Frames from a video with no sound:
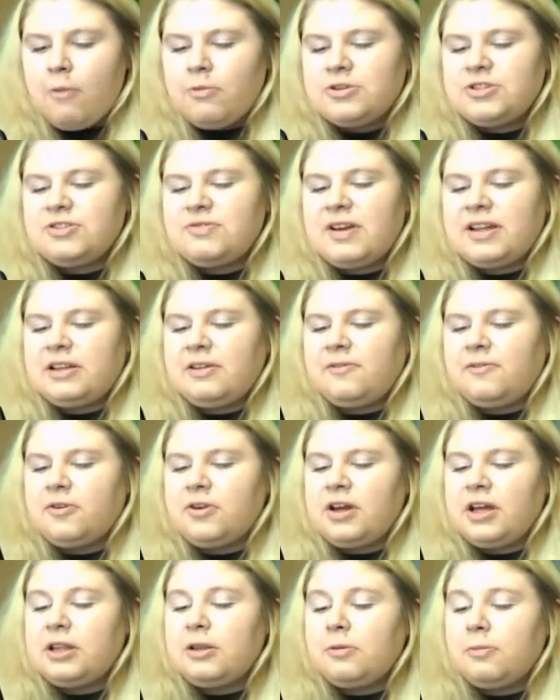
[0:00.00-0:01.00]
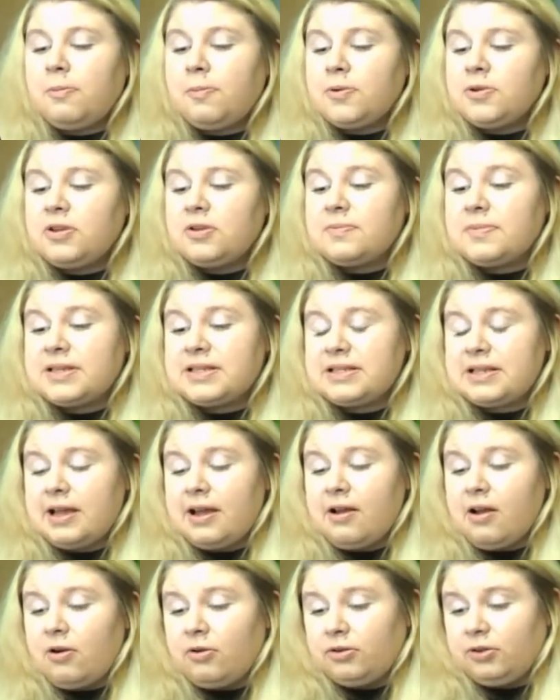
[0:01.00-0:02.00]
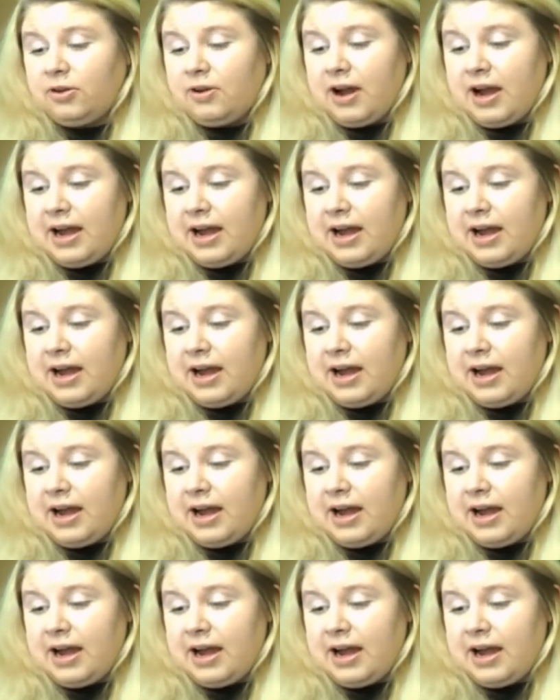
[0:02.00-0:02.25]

Would you rather forget to put mascara on your